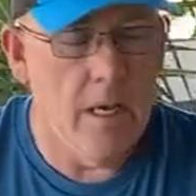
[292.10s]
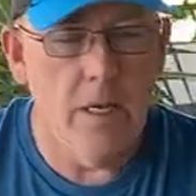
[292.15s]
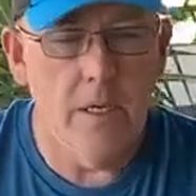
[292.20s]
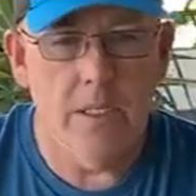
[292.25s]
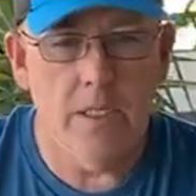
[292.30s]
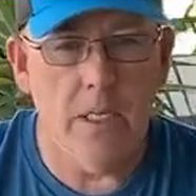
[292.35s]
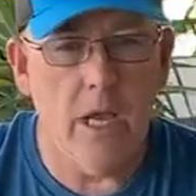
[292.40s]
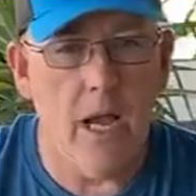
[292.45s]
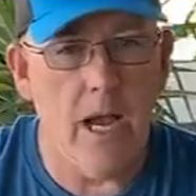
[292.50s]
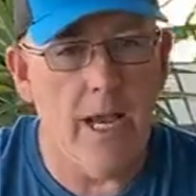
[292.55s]

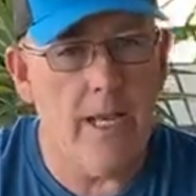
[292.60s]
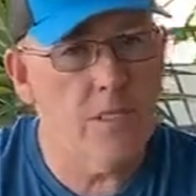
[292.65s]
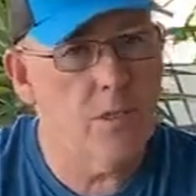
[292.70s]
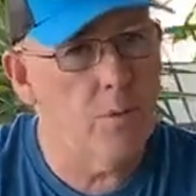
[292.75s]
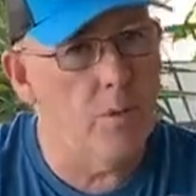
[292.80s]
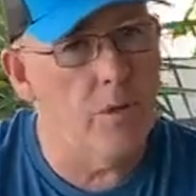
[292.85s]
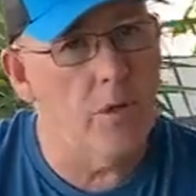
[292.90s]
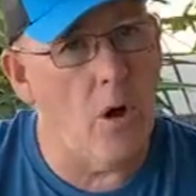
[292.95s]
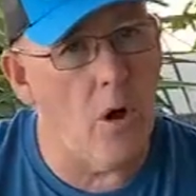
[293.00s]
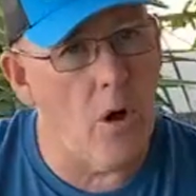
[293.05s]
signs
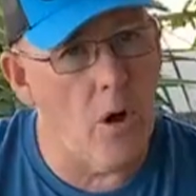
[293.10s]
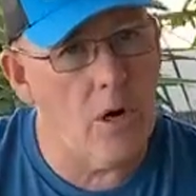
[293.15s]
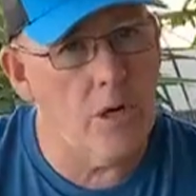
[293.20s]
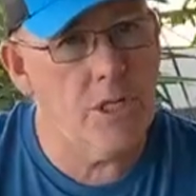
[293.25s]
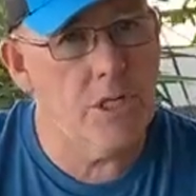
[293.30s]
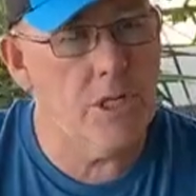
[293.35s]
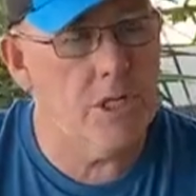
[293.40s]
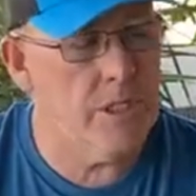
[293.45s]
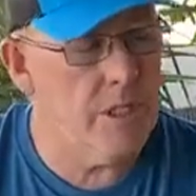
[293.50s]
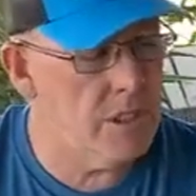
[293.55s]
with
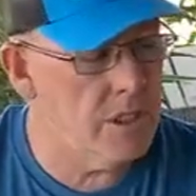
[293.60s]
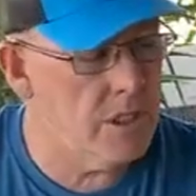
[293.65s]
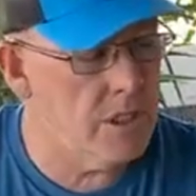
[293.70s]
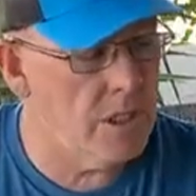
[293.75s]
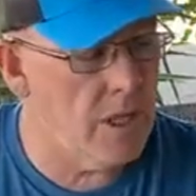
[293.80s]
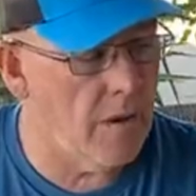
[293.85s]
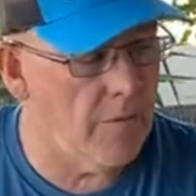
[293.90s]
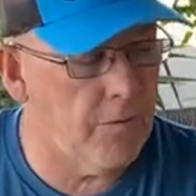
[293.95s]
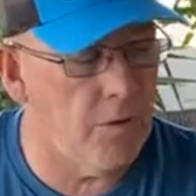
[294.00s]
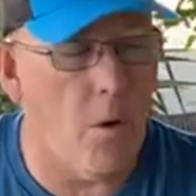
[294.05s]
arches and
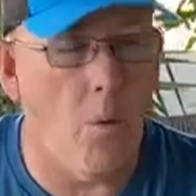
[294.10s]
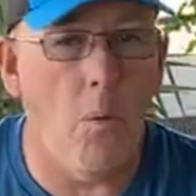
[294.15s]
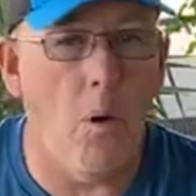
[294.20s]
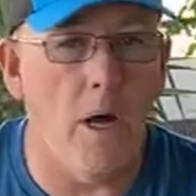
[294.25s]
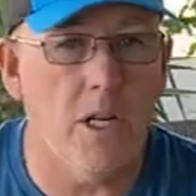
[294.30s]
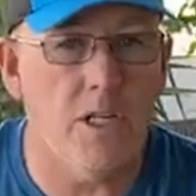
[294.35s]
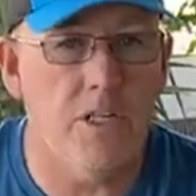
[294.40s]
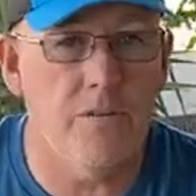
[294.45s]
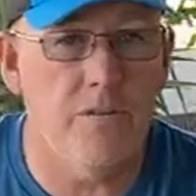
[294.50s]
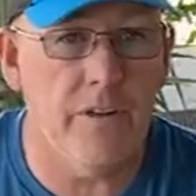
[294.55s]
stuff. Go
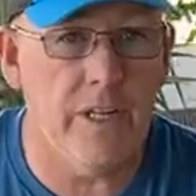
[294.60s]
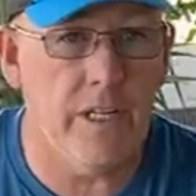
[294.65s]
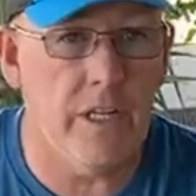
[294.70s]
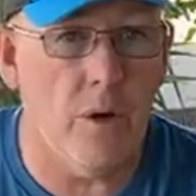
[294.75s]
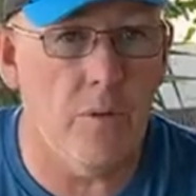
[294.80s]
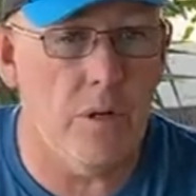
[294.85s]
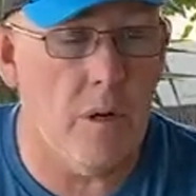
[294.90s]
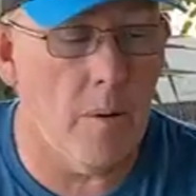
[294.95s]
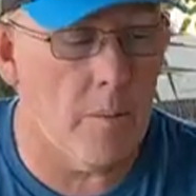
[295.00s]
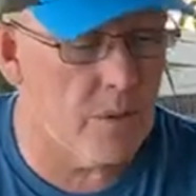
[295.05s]
watch
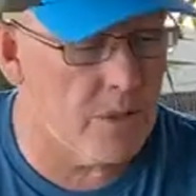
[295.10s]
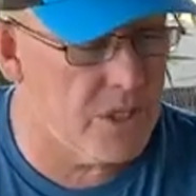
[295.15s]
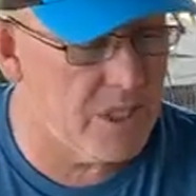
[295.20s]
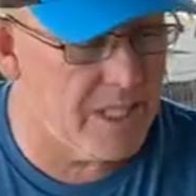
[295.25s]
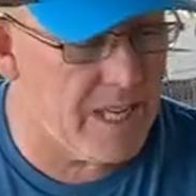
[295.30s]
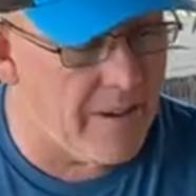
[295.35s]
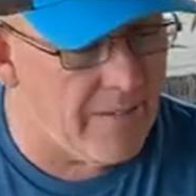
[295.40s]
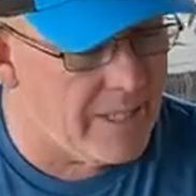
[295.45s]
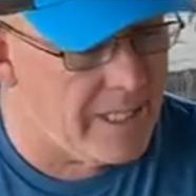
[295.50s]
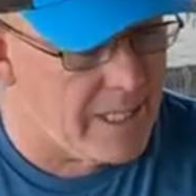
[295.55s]
video number
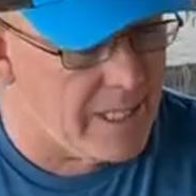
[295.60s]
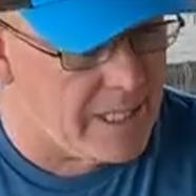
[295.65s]
seventy